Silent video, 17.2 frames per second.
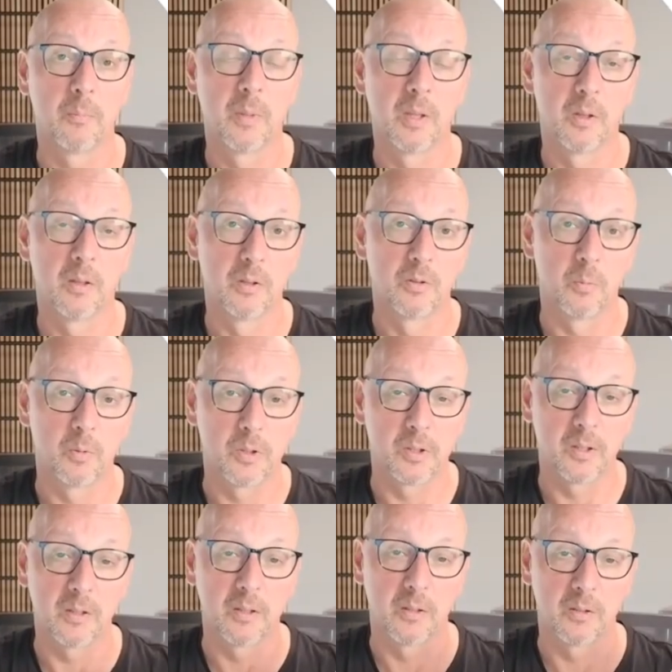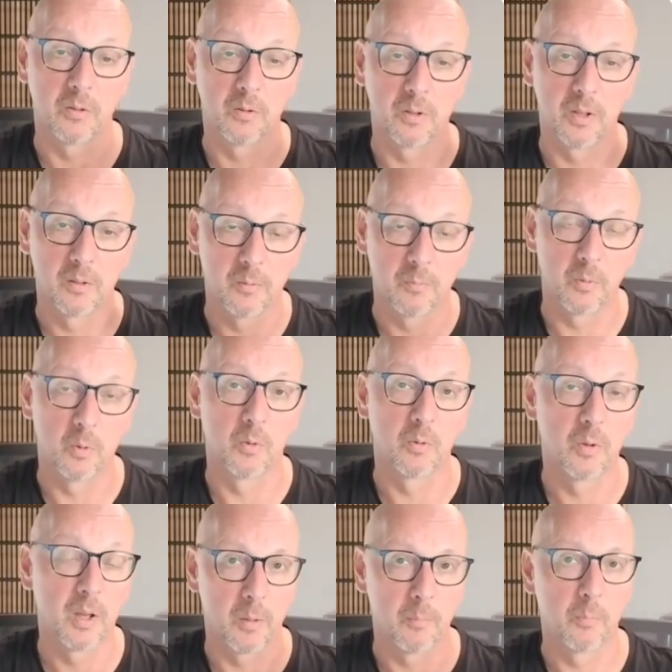because with it you can
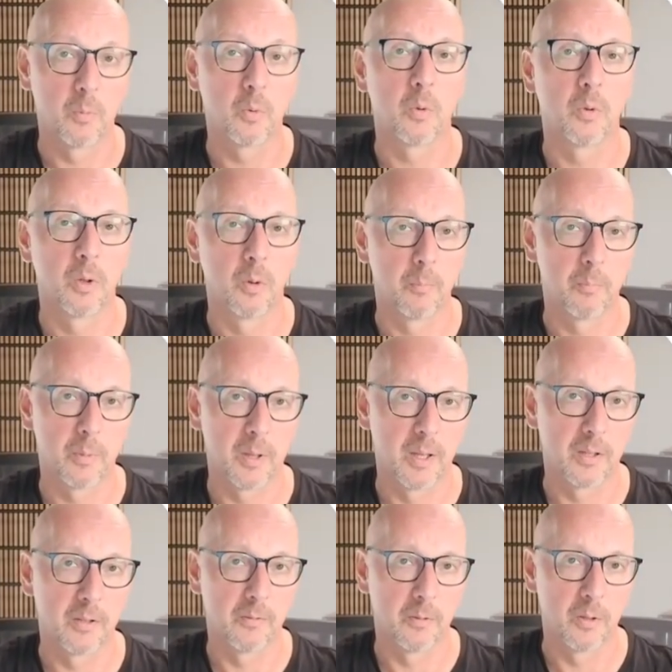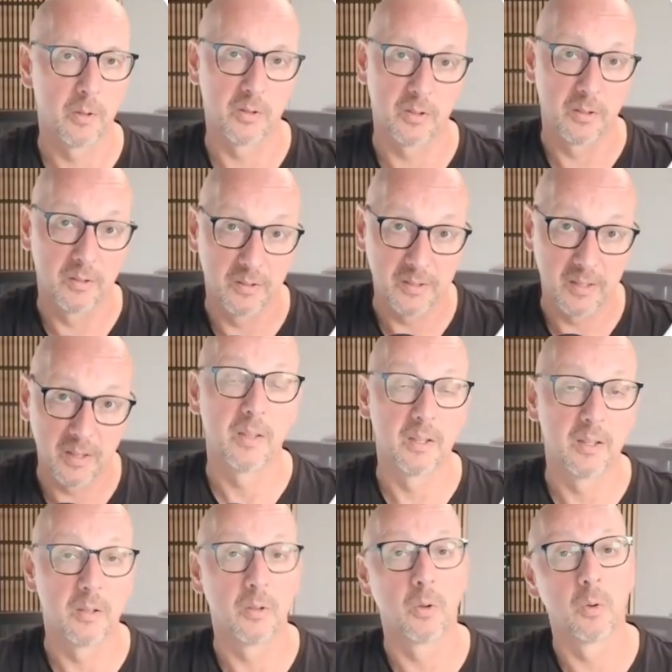program more complex functions and
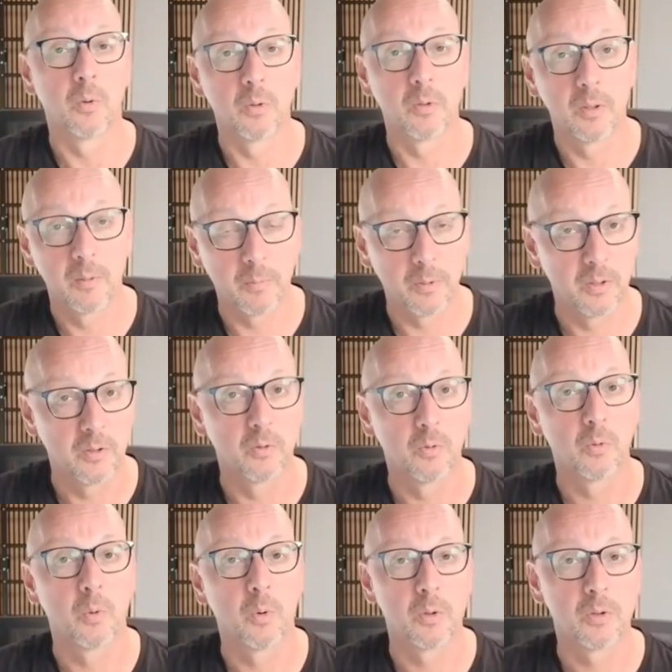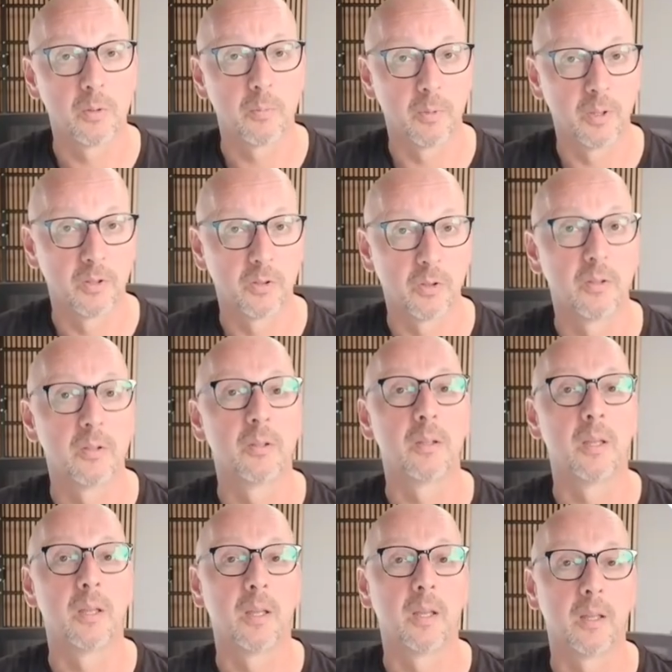then call them in your automations,
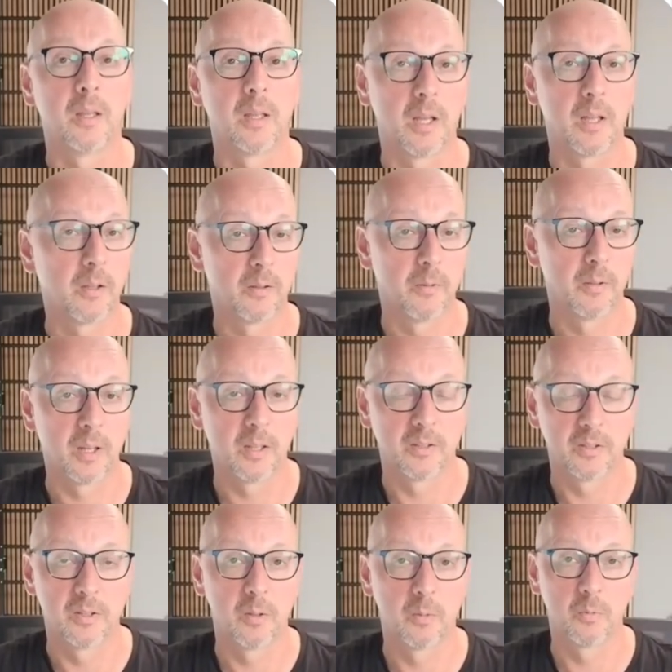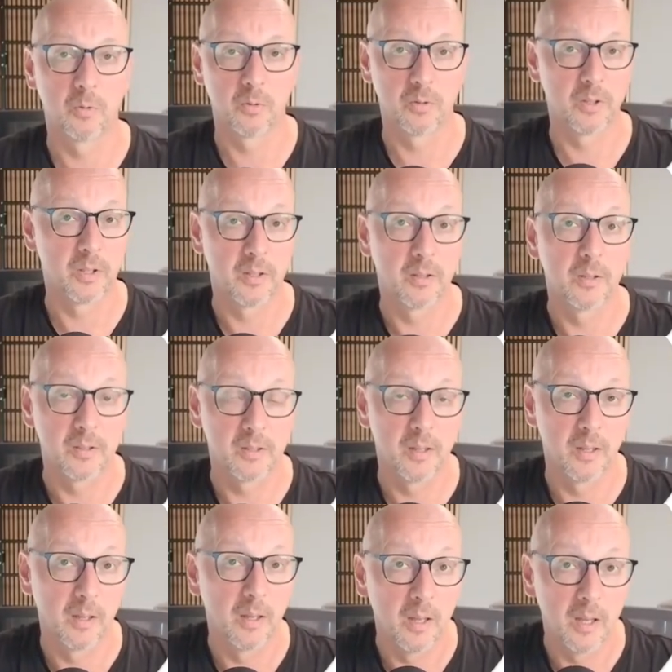kind of like subroutines.
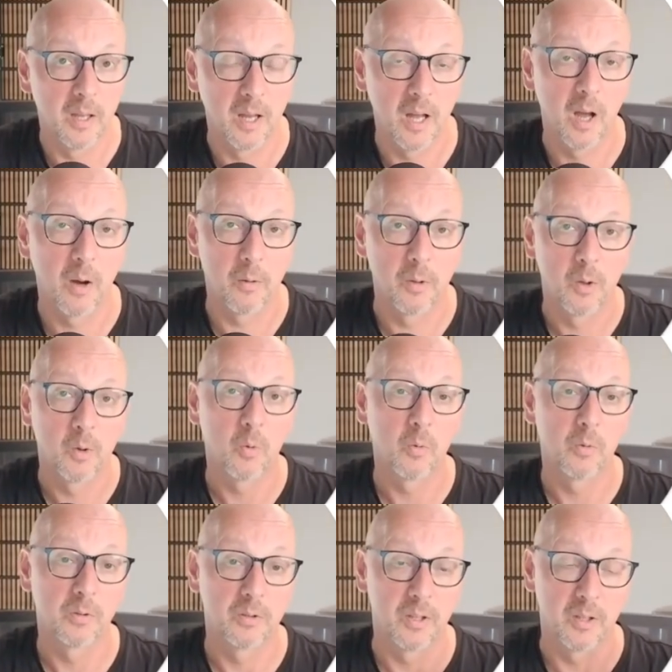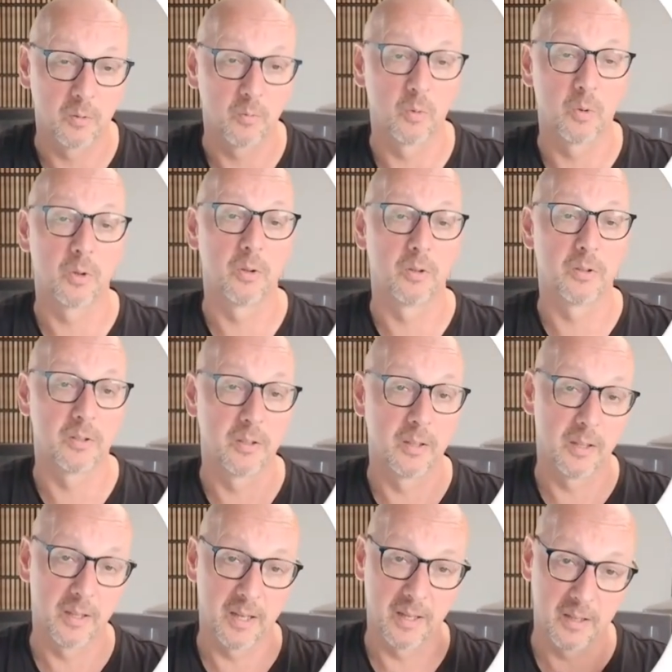How the whole thing works,
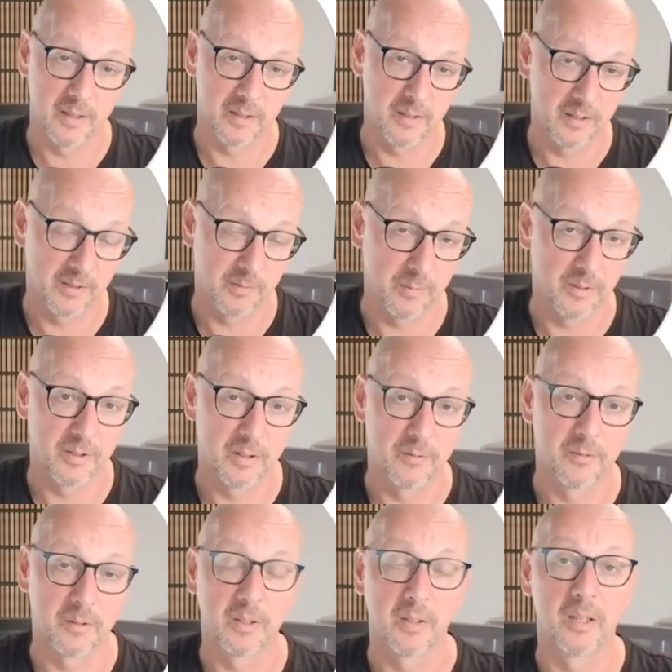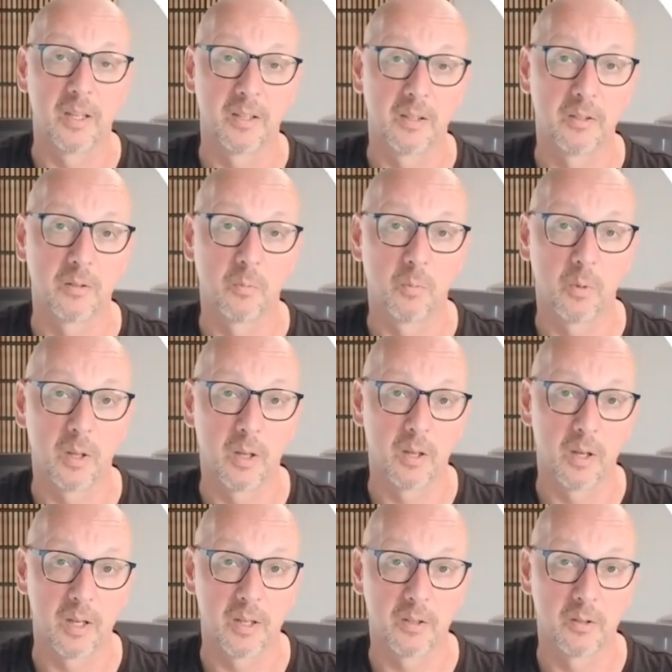and in the specific case
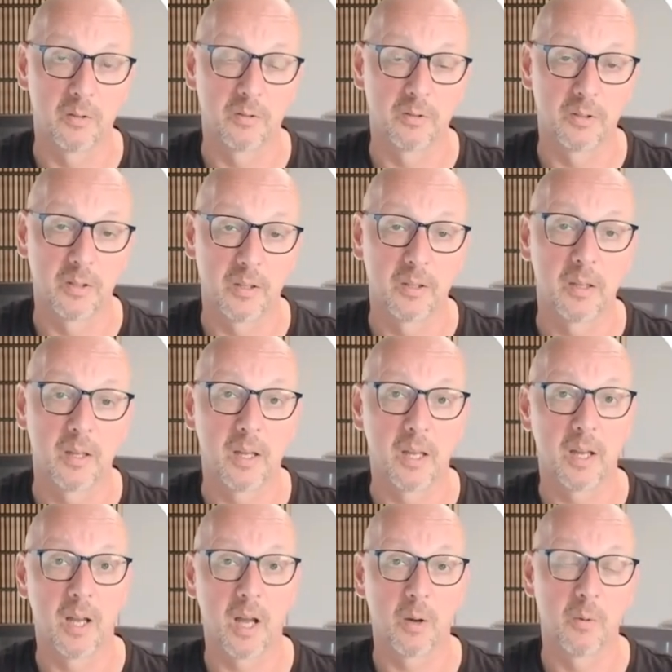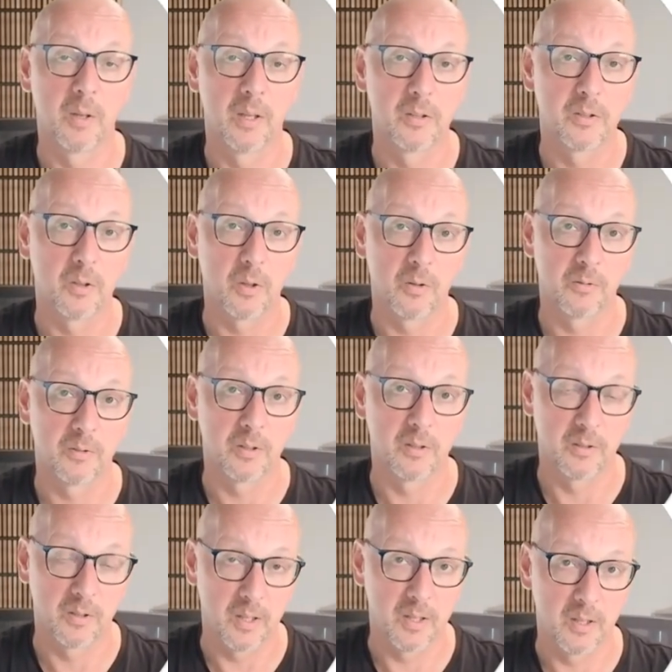where I used it, how I solved
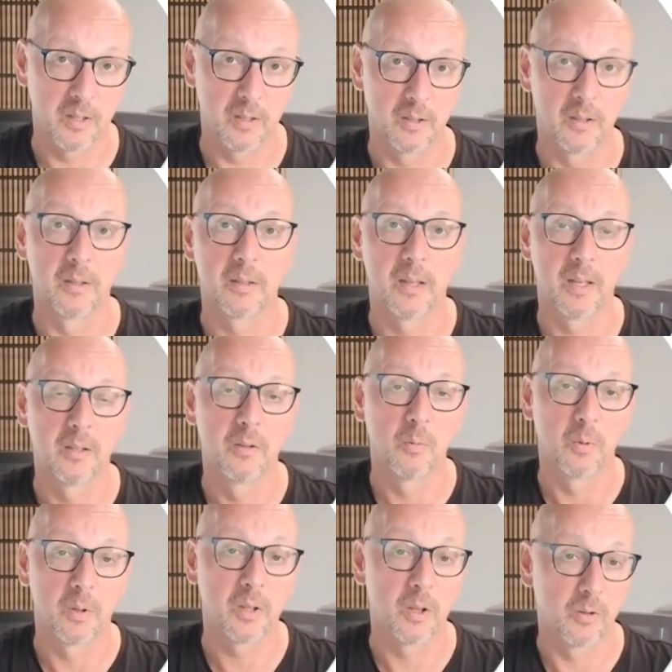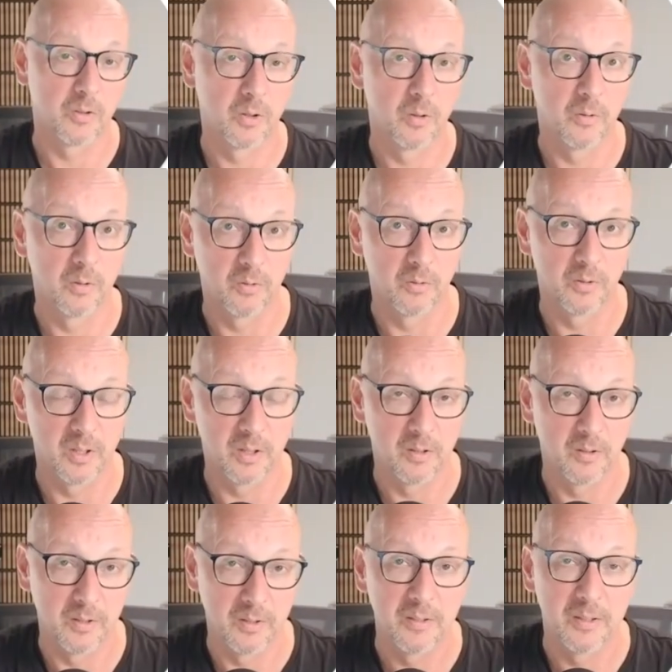it there, that's what I'll show you
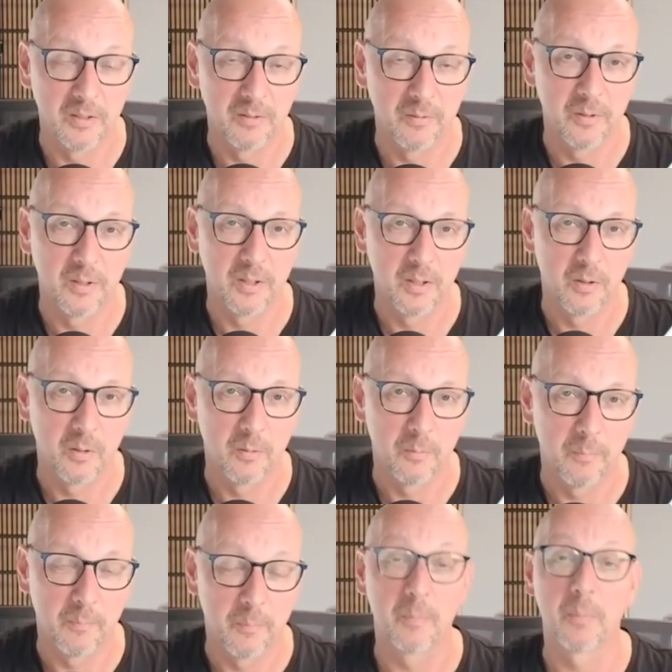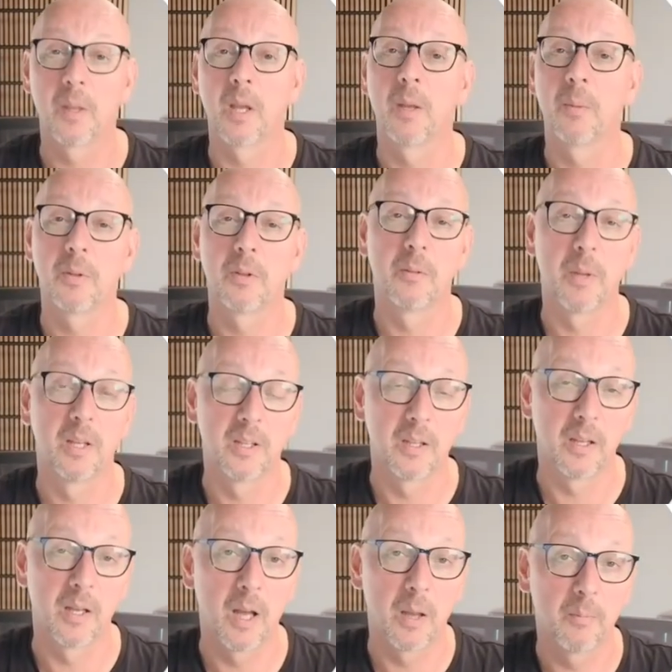here in this video. I'm
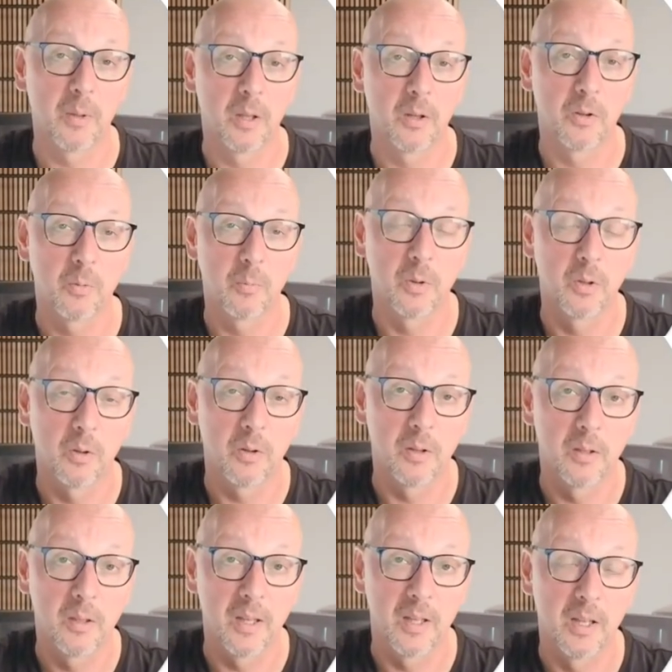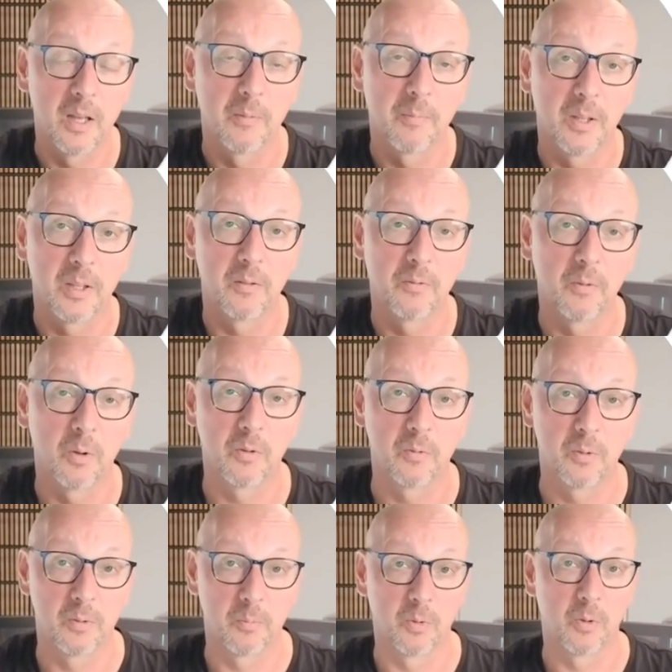Sven, I'm an entrepreneur, and I've been
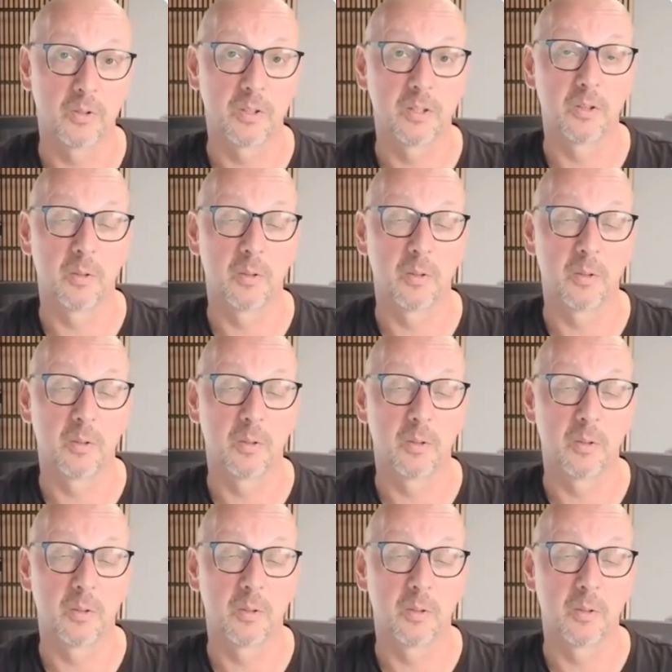involved with process